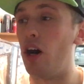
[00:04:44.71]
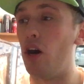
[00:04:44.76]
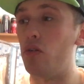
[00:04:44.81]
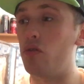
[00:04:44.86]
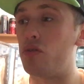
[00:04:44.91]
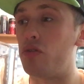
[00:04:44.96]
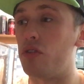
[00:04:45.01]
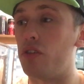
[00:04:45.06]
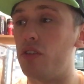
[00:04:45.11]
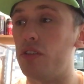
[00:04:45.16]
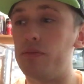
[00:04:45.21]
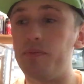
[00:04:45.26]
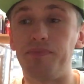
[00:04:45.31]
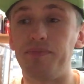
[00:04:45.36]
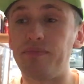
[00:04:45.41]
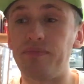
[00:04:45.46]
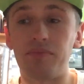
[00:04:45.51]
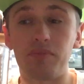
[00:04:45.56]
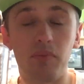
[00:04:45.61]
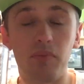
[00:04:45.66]
Ultra
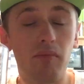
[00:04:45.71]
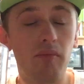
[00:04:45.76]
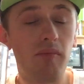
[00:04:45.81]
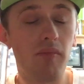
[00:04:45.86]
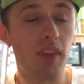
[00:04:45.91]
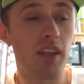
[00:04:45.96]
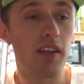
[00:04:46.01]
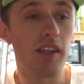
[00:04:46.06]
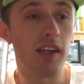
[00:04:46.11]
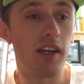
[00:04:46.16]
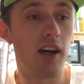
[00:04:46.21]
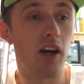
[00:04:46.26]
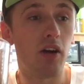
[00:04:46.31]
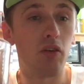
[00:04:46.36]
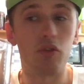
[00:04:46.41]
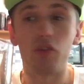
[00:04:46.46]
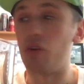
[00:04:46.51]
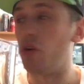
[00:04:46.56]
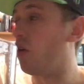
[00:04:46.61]
uh, Ultra